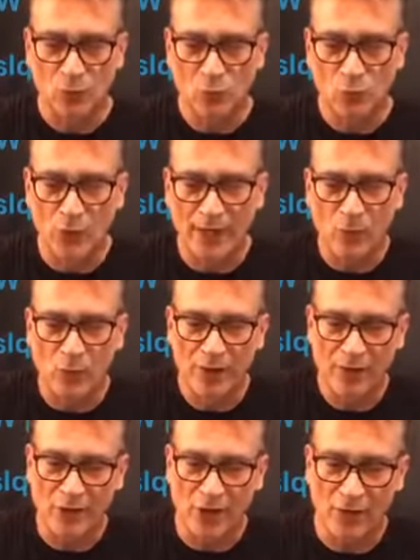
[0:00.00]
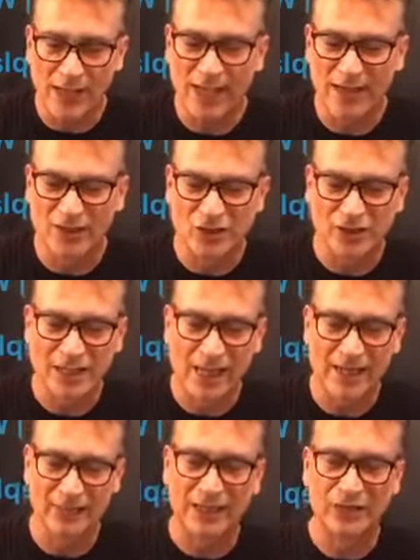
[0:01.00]
what I wanted to go ahead and just
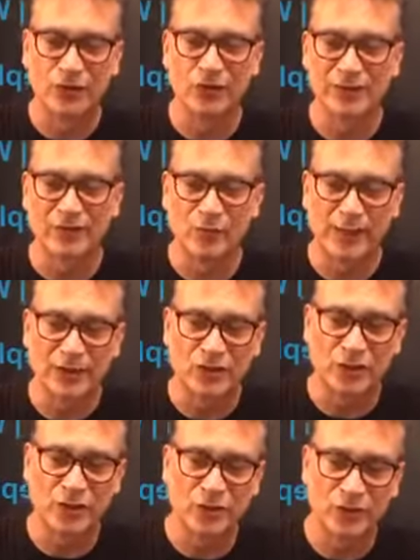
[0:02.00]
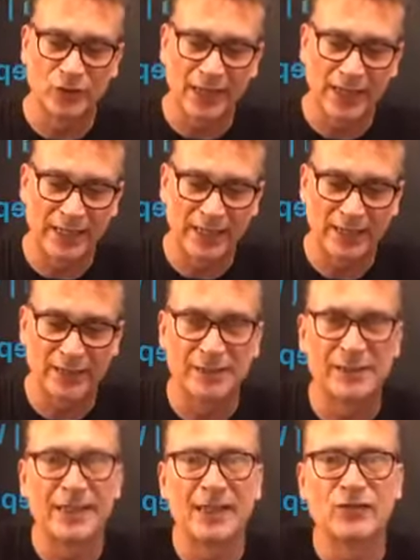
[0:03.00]
kind of introduce everybody to is
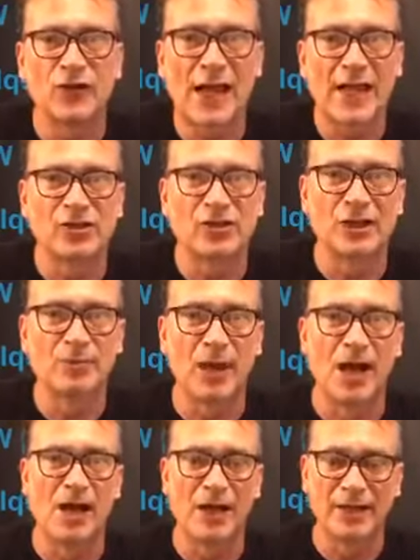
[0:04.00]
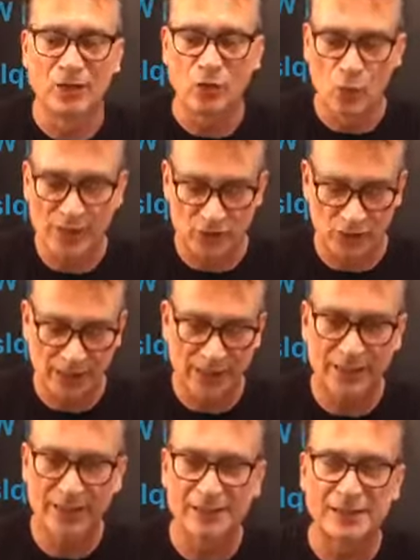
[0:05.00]
the flagship line, which
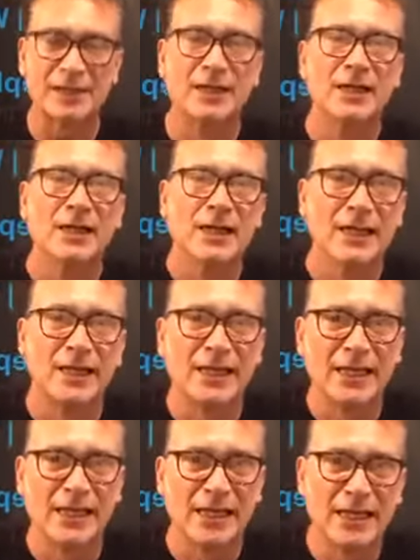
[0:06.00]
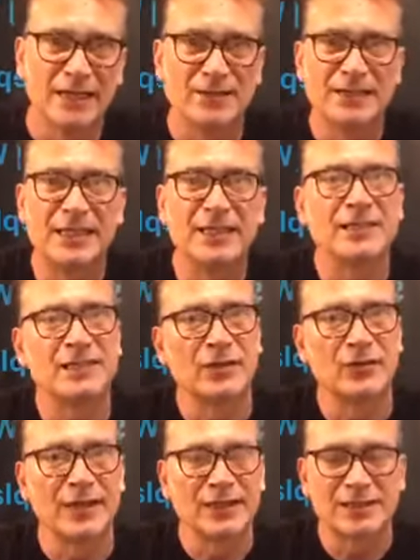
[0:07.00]
is the
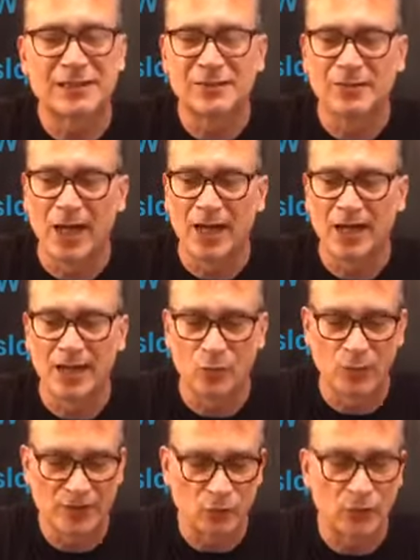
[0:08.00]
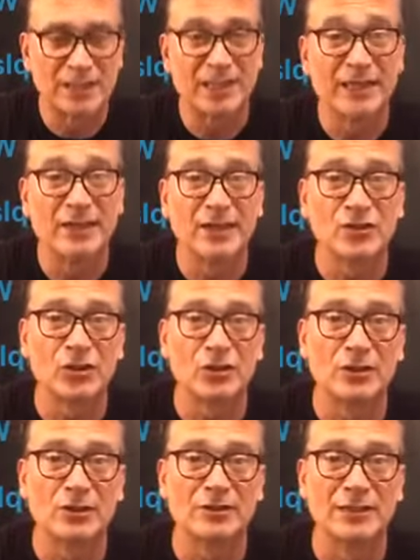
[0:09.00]
T-Series, which was the
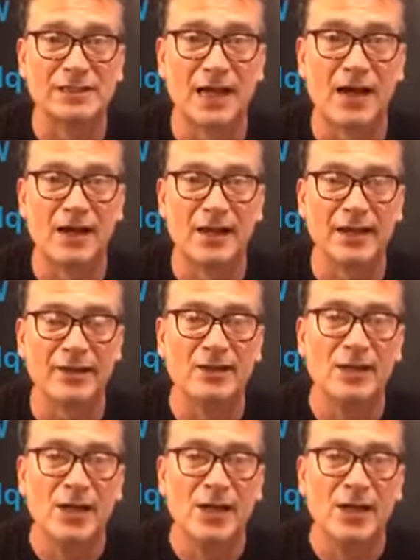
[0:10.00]
initial design